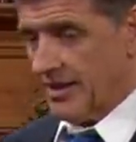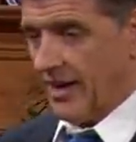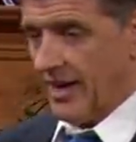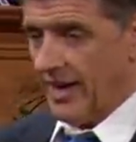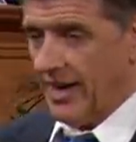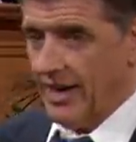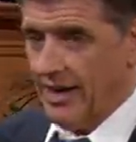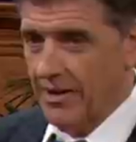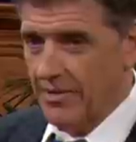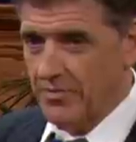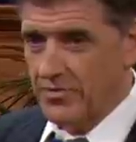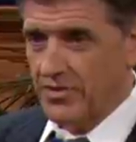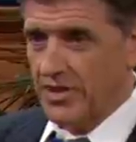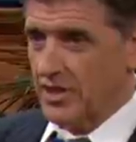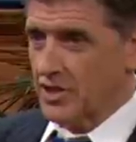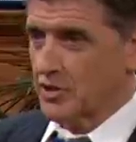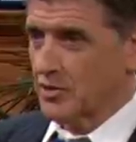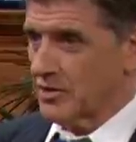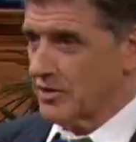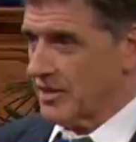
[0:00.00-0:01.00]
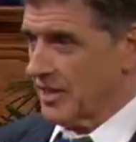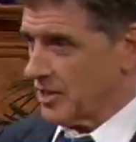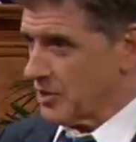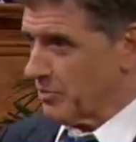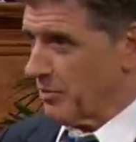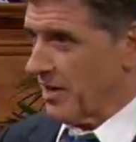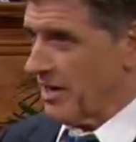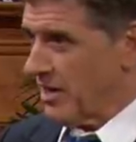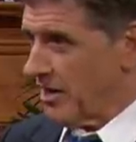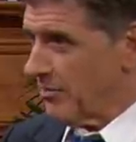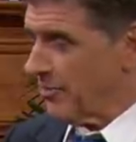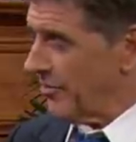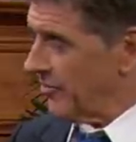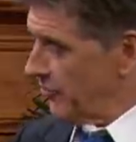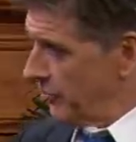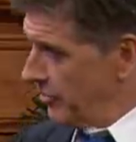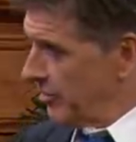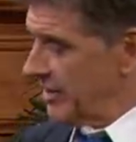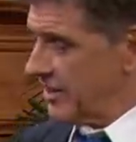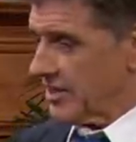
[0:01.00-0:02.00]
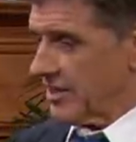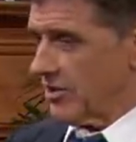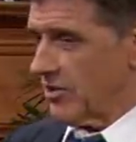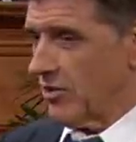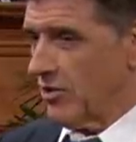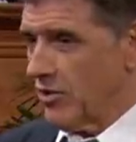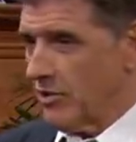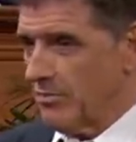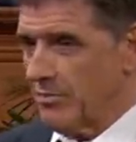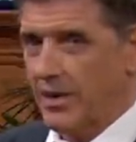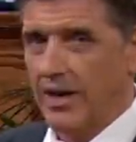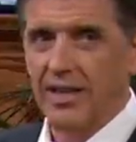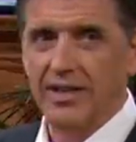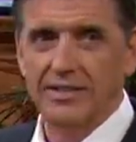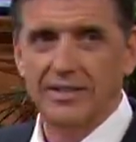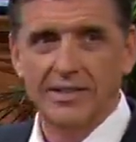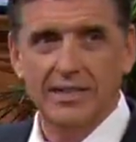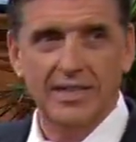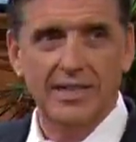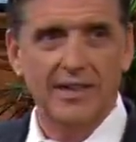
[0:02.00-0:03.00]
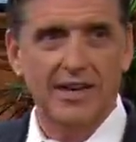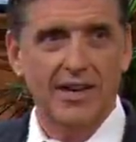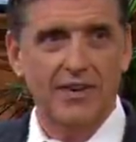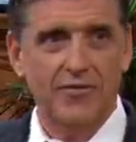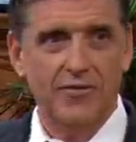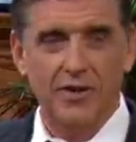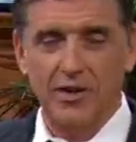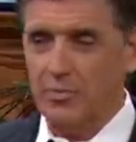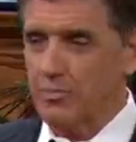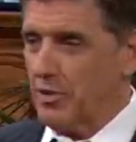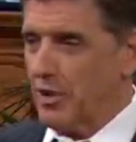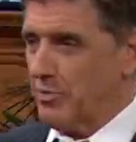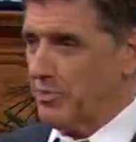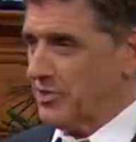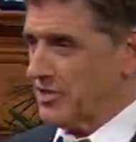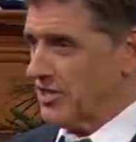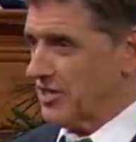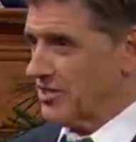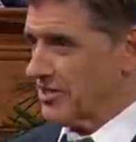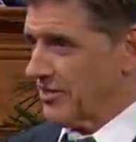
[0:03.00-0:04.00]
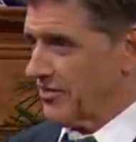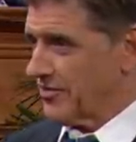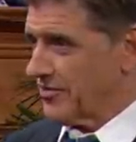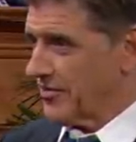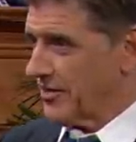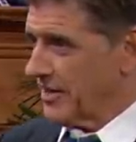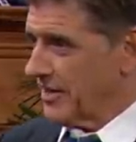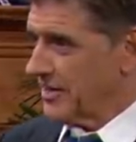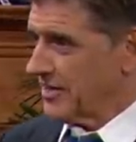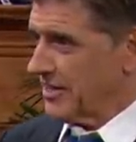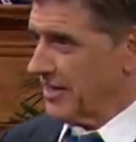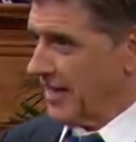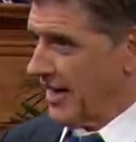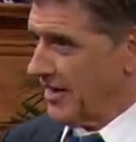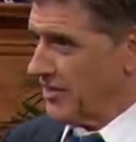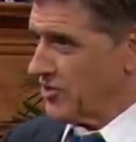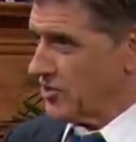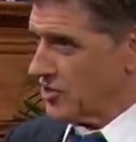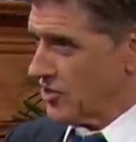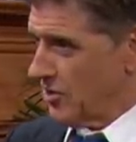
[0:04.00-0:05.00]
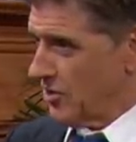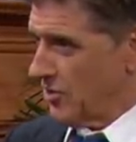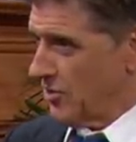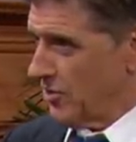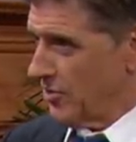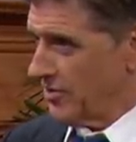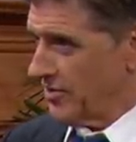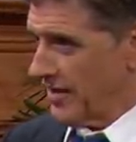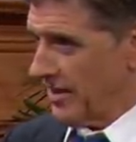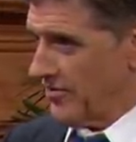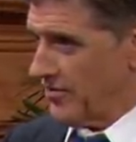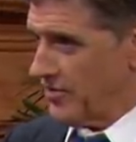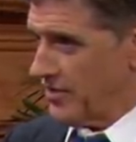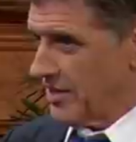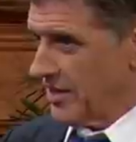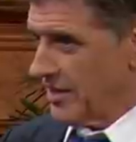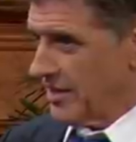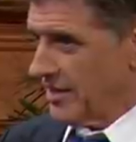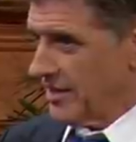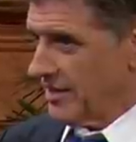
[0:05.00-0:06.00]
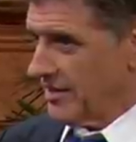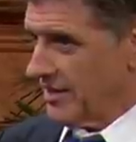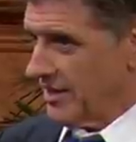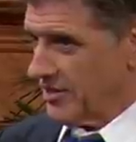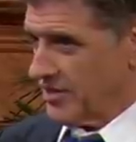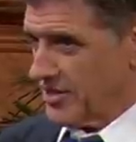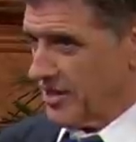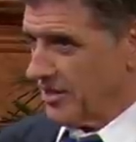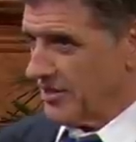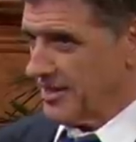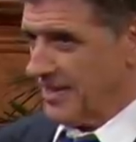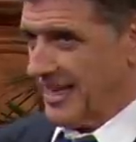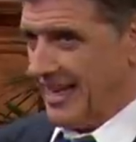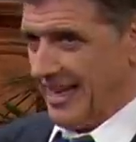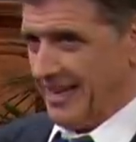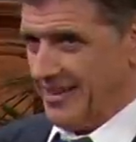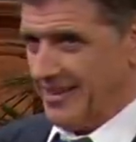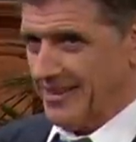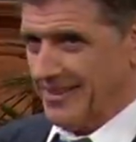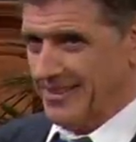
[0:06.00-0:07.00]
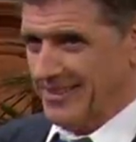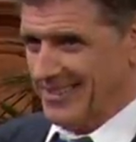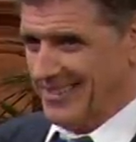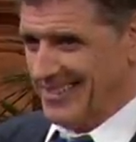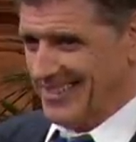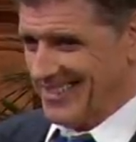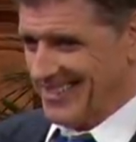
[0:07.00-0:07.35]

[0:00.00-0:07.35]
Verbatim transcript: Um, they, they split up a few weeks ago, but uh, for the purposes of tonight's show, they've, they're still together. Right.